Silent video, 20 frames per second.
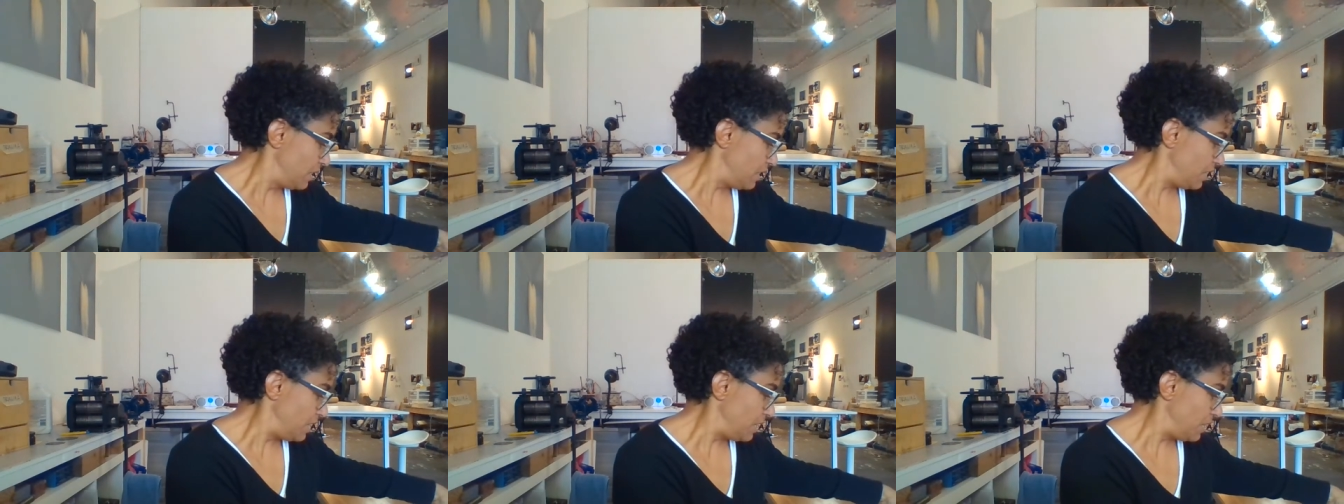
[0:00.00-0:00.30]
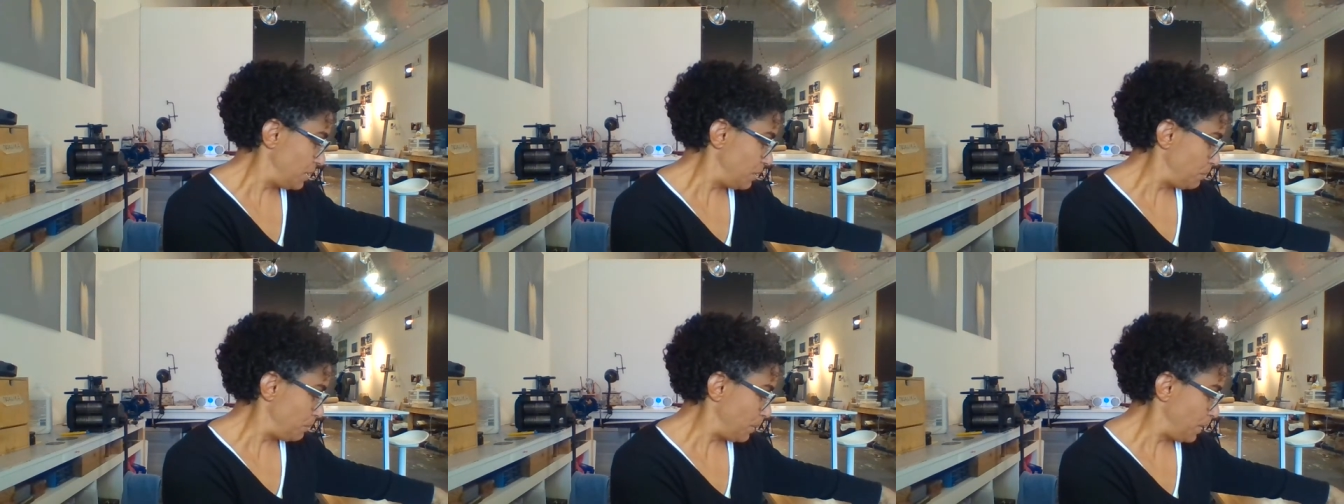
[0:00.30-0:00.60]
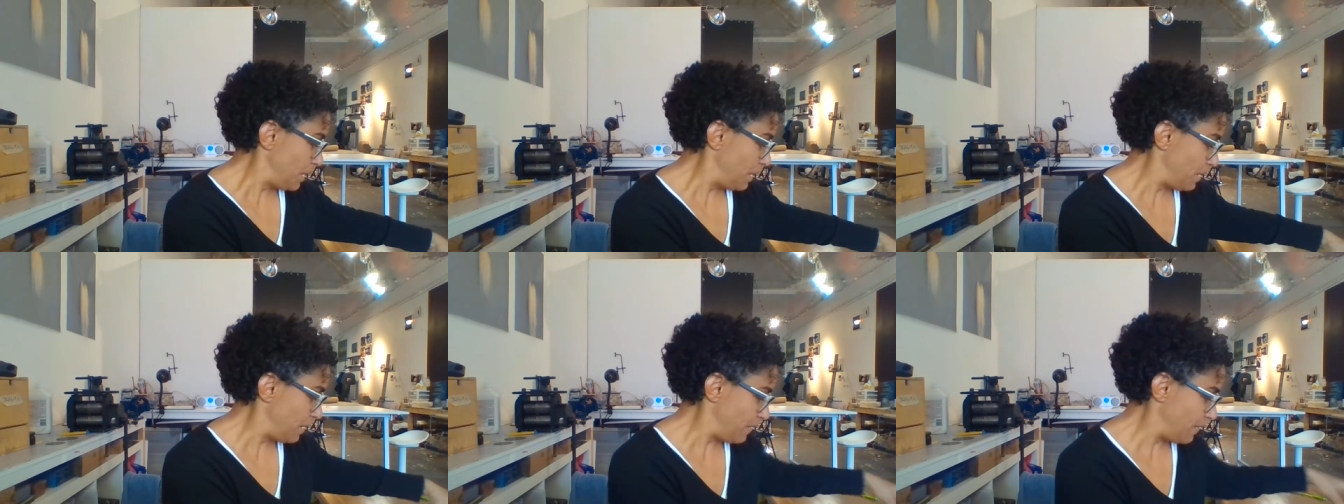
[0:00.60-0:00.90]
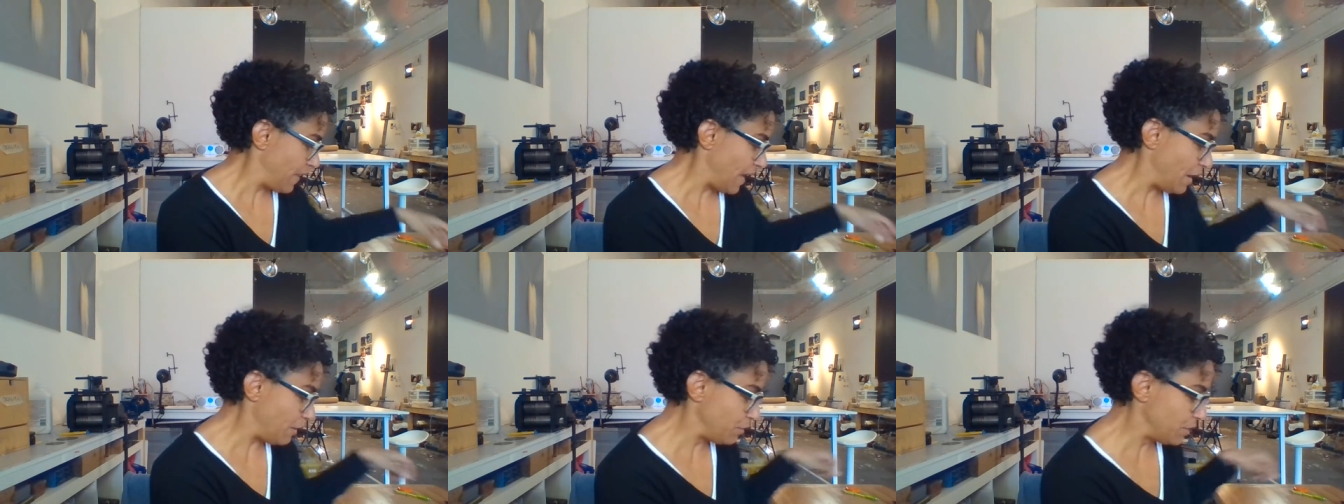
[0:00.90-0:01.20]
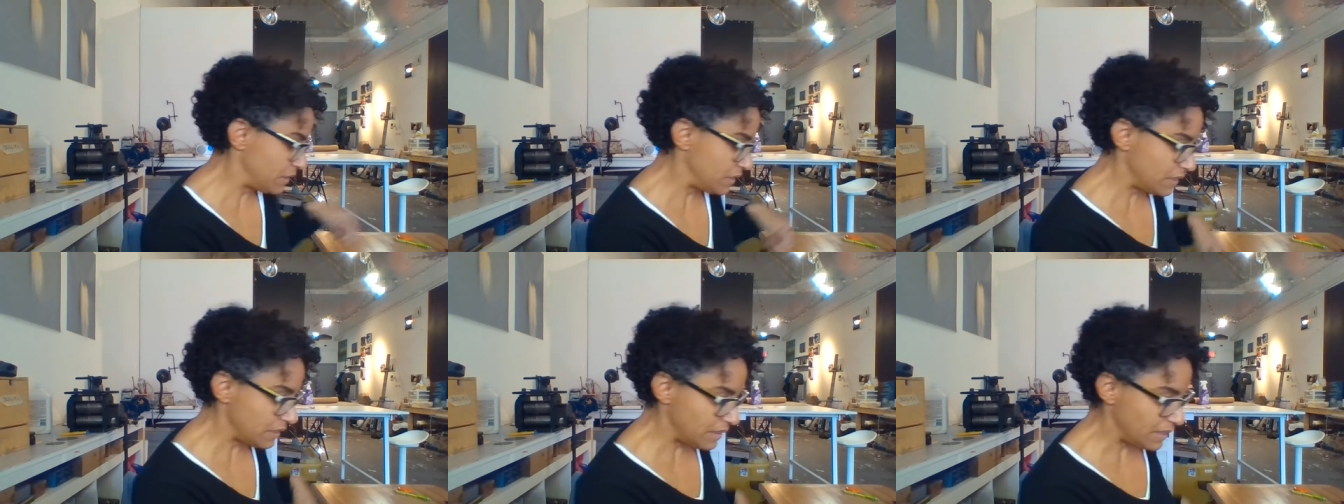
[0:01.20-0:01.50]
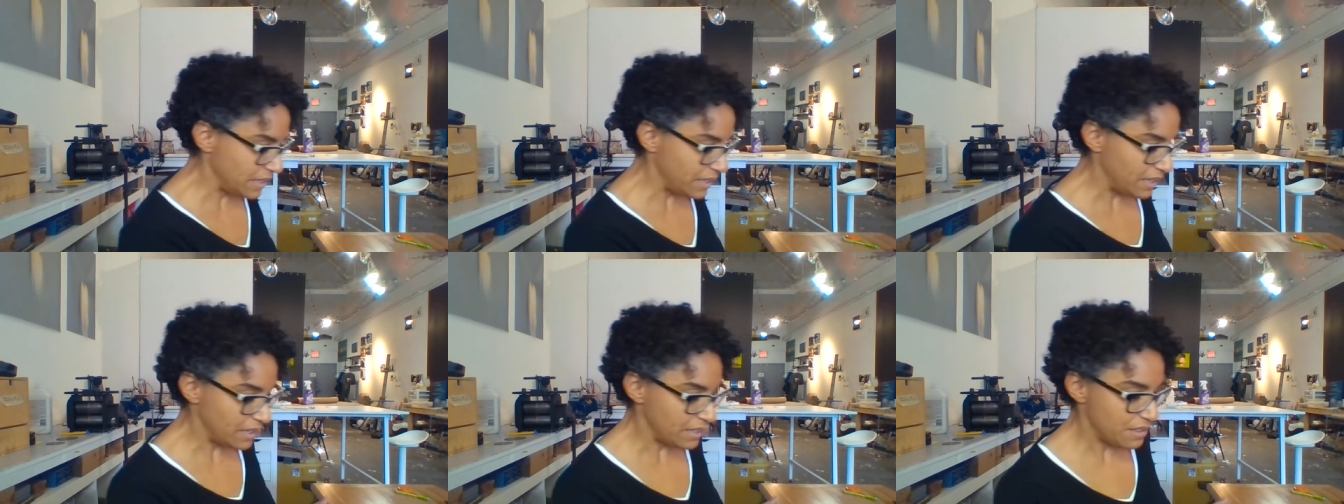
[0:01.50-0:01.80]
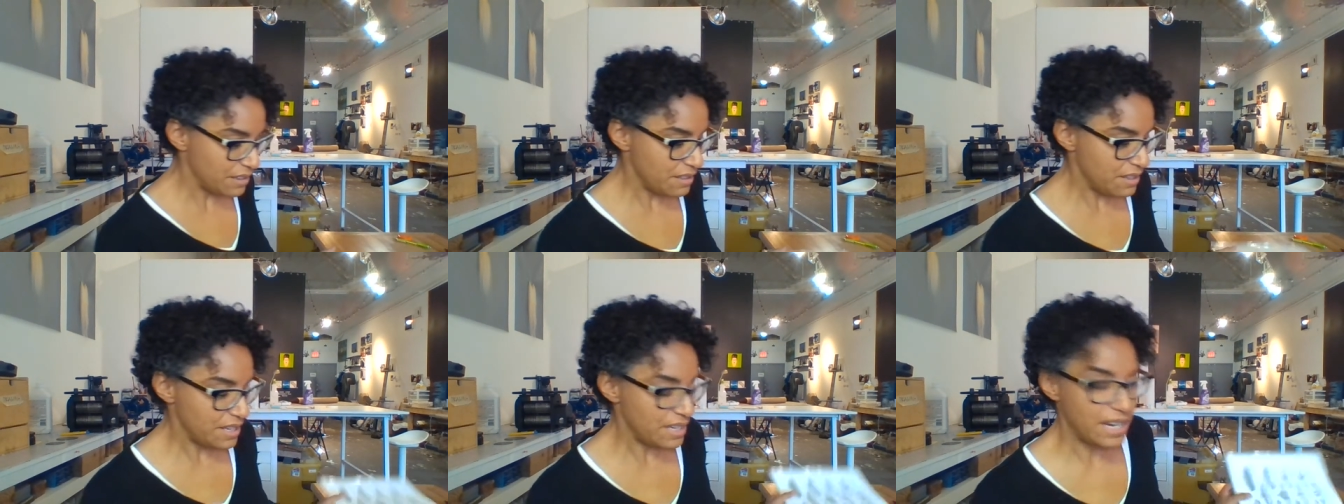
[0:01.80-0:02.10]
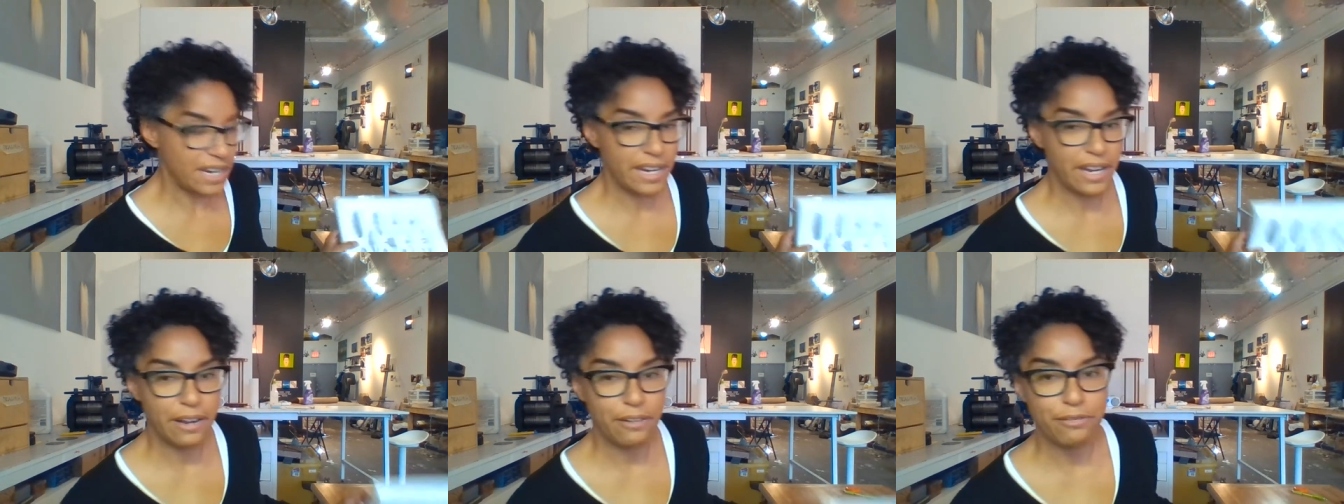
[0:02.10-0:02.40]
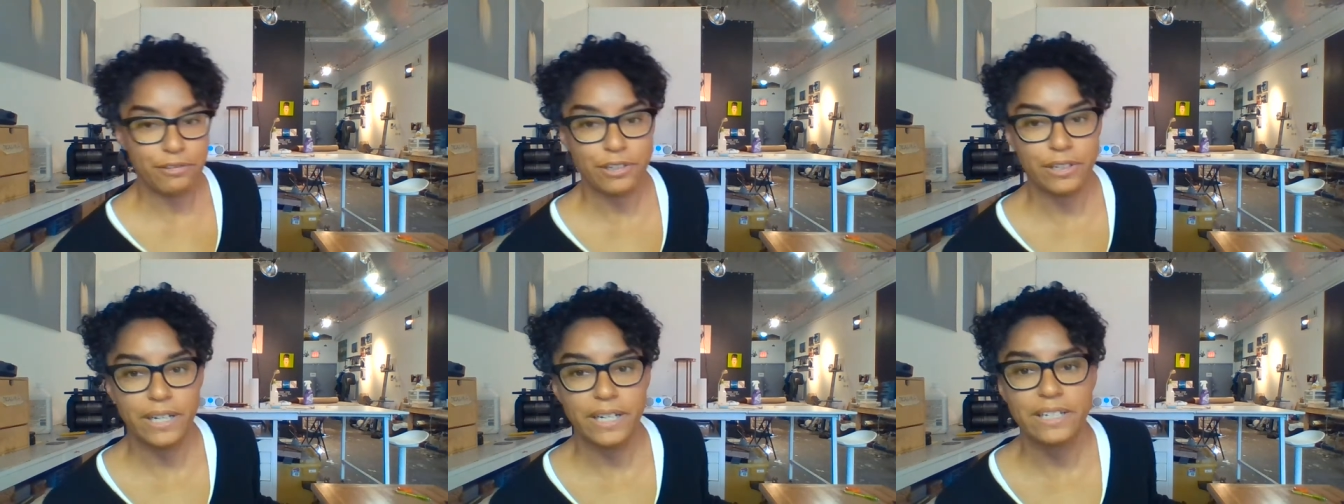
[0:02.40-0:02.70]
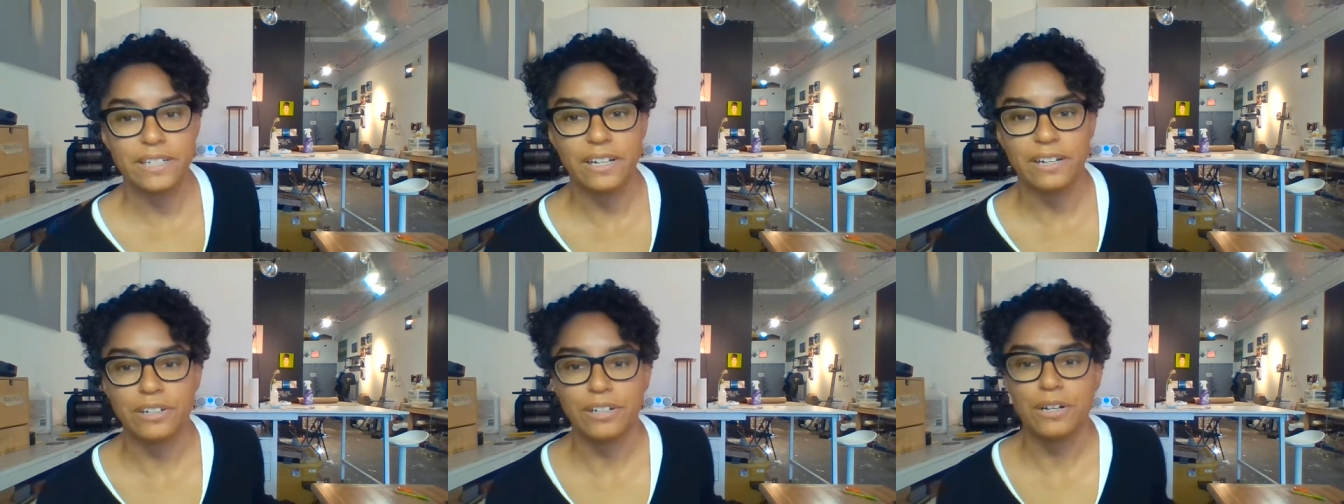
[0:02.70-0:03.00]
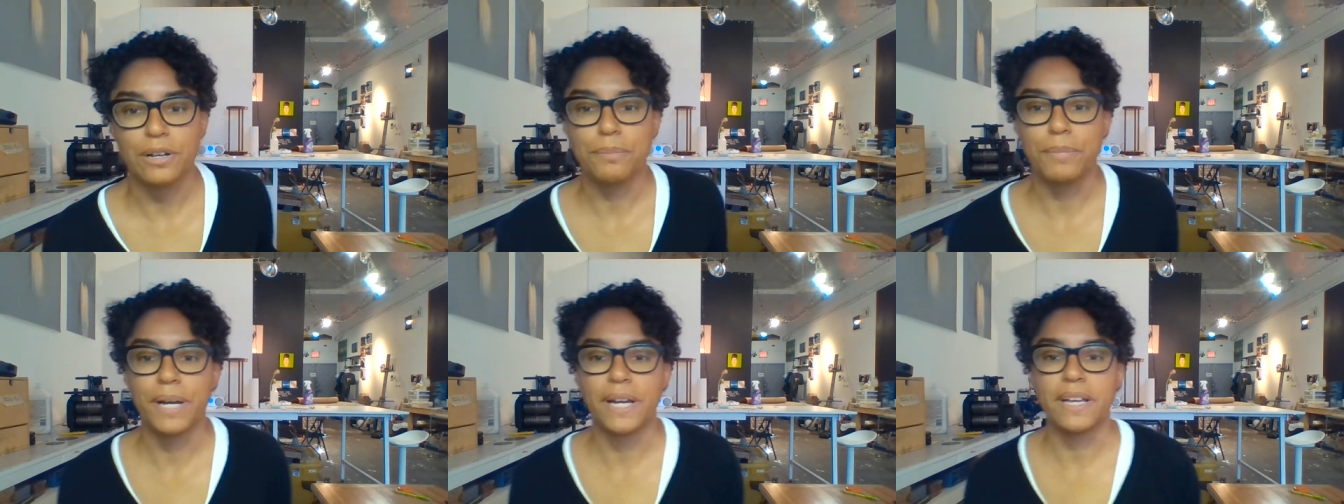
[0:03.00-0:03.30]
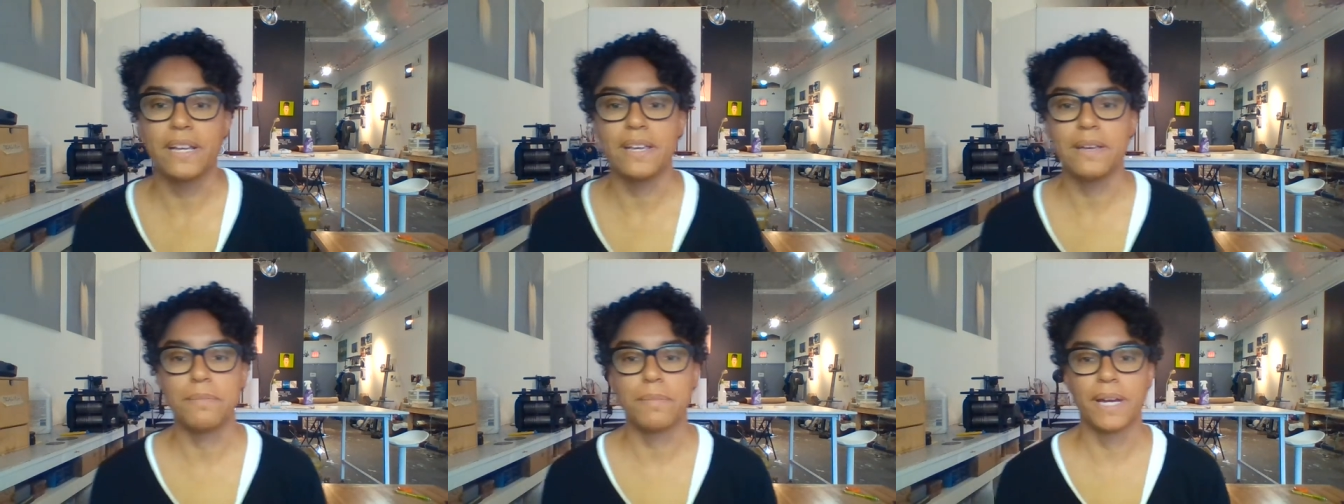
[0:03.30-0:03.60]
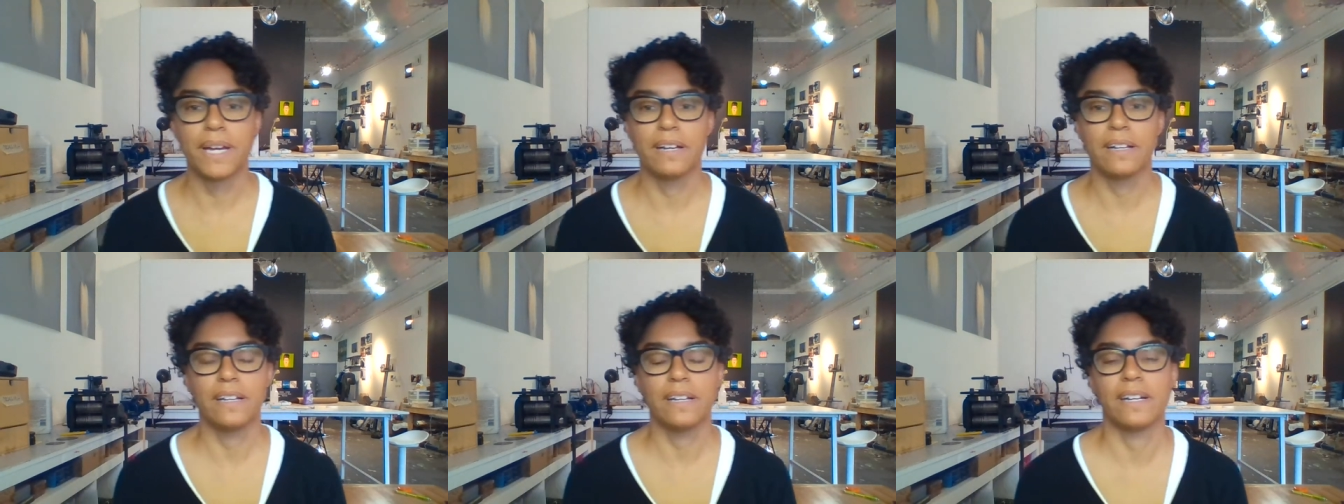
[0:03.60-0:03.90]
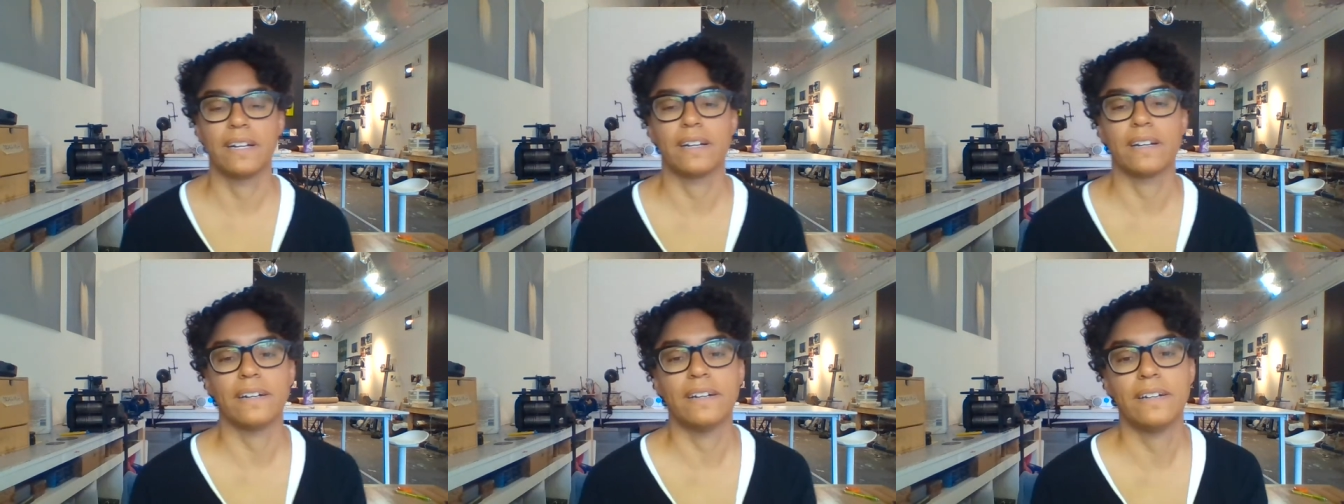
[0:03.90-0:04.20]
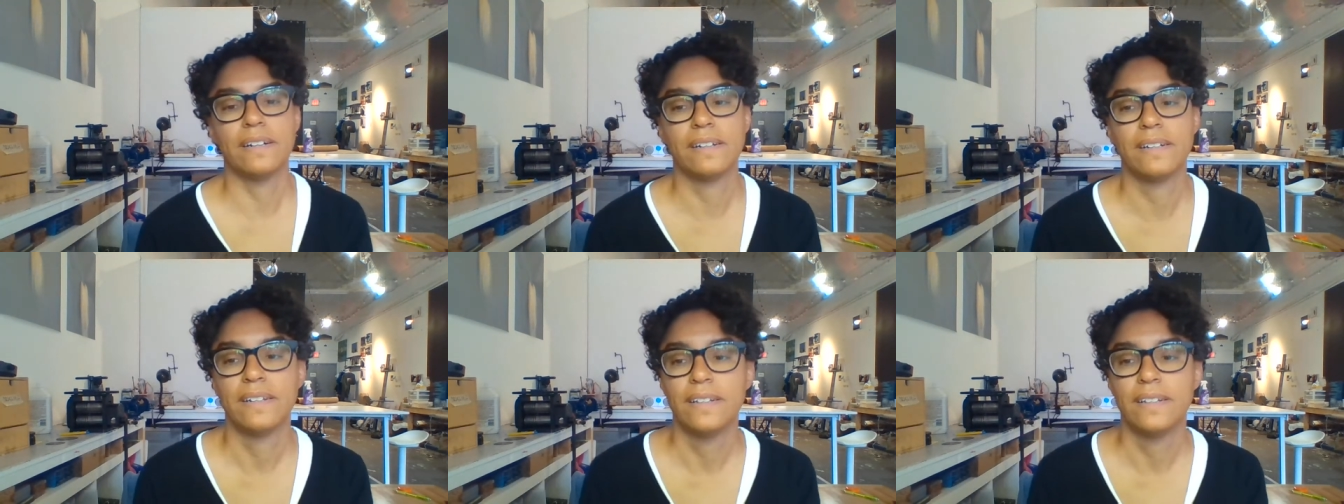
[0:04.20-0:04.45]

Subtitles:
That was at the end of the day after I'd done all my emailing.